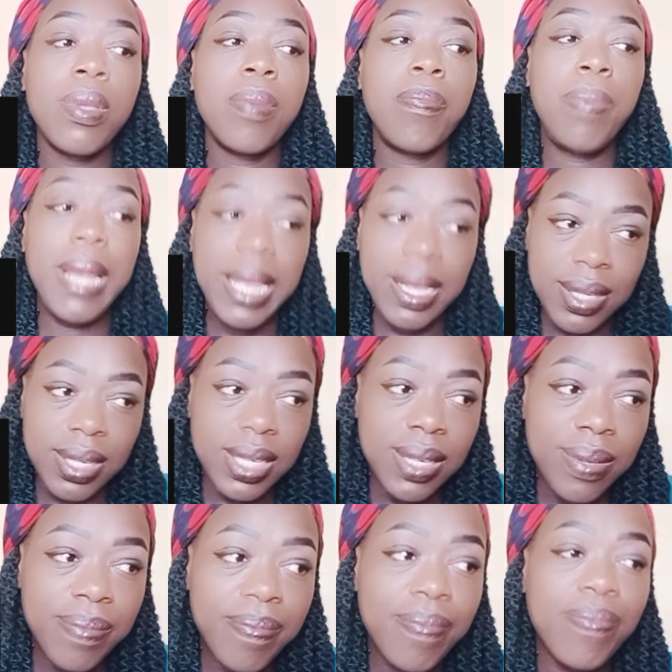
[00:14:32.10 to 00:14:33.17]
Please,
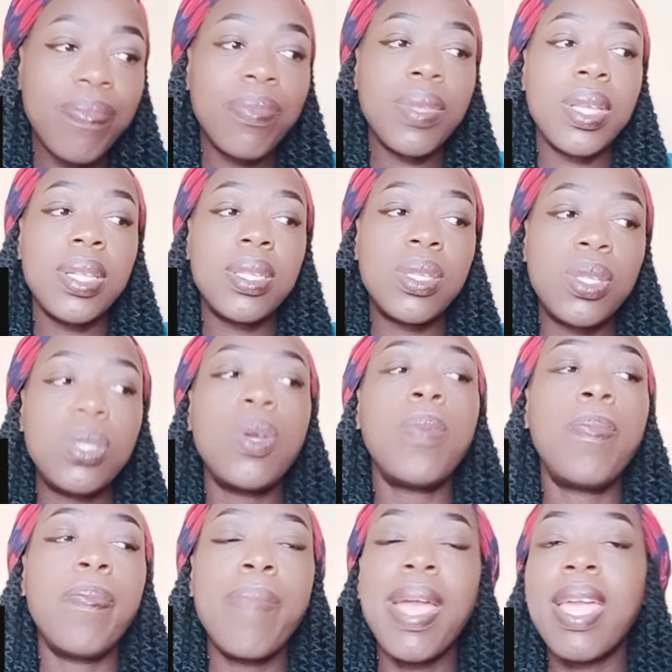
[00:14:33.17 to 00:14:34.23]
stop
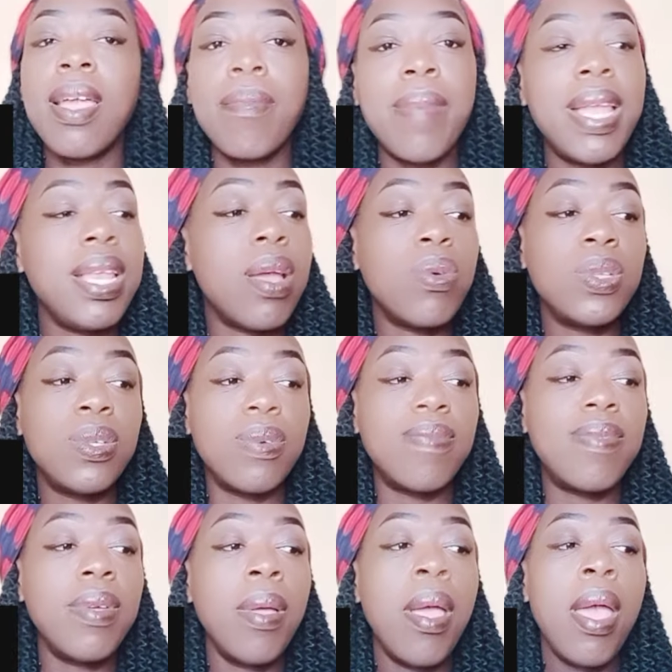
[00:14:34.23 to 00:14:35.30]
making money out of
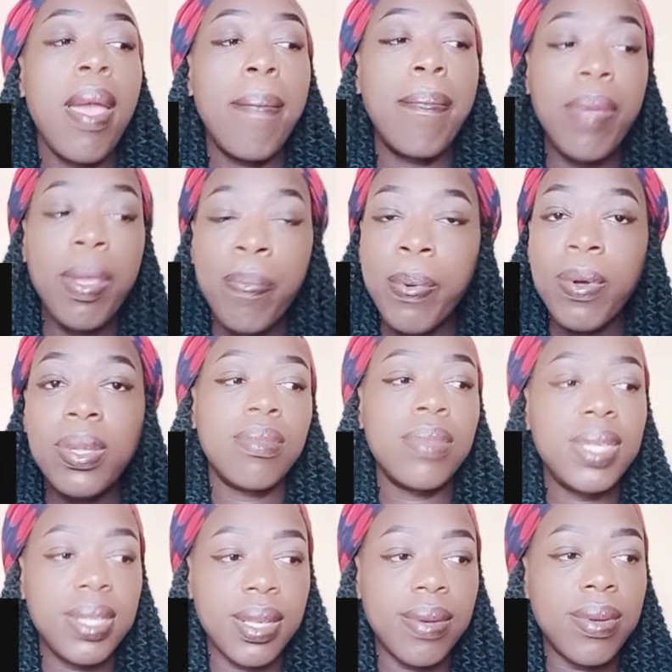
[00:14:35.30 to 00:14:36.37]
people's
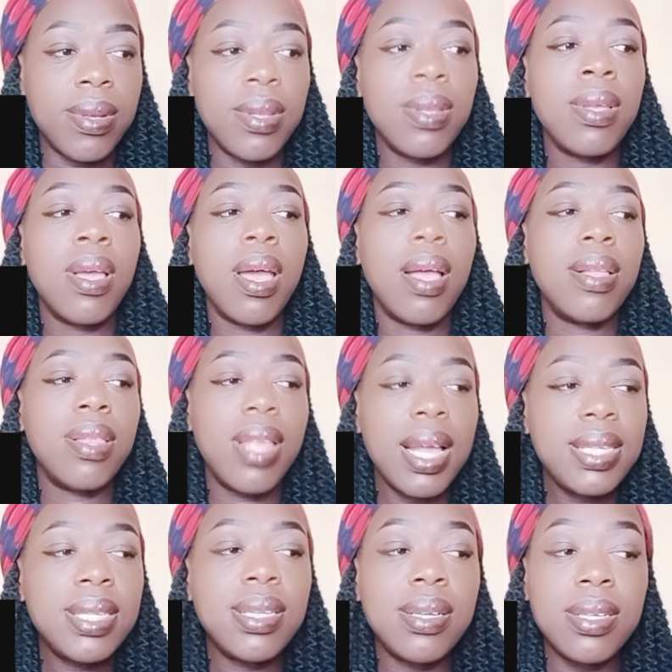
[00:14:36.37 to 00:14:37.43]
misery.
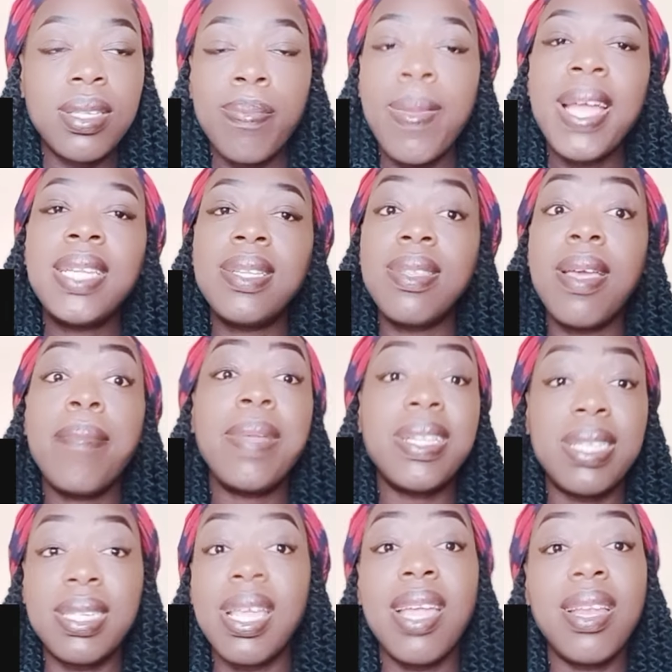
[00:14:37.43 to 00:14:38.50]
Just respect them
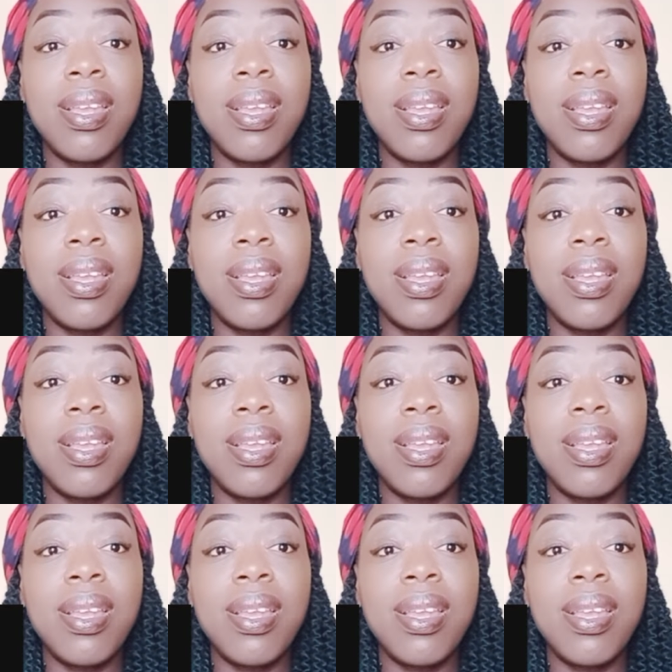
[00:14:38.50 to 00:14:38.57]
instead.